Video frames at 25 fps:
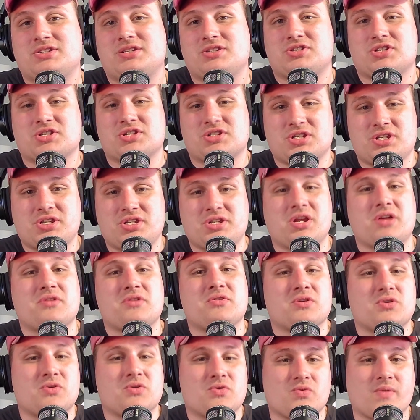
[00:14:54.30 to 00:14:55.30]
is just
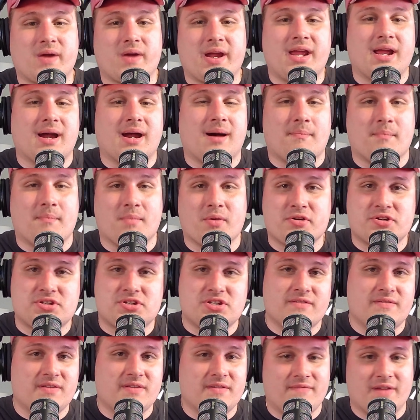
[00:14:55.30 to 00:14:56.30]
another great
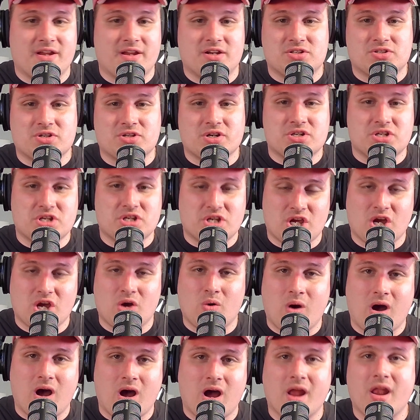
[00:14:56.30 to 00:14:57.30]
immersive adventure to go
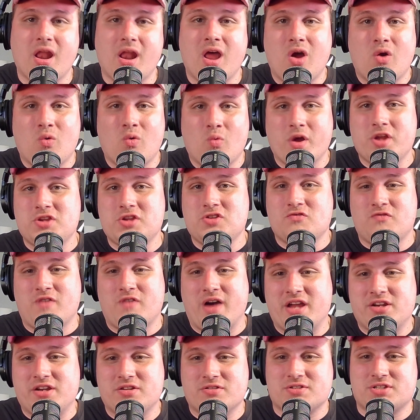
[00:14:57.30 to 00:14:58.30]
on when you
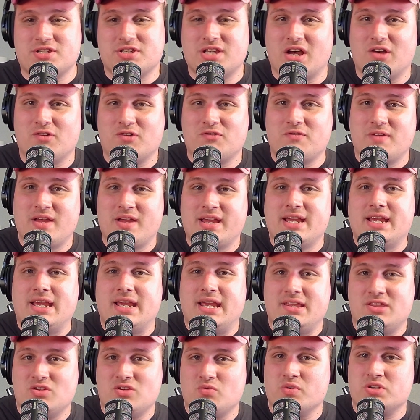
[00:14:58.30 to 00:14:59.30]
find yourself
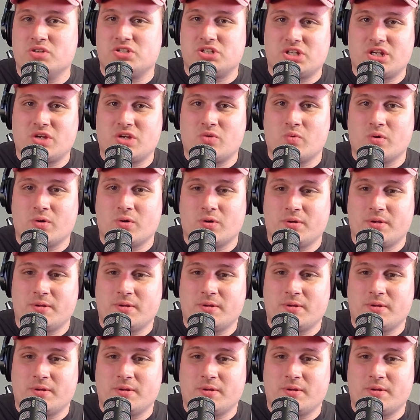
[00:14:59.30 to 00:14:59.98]
in the Wizarding World.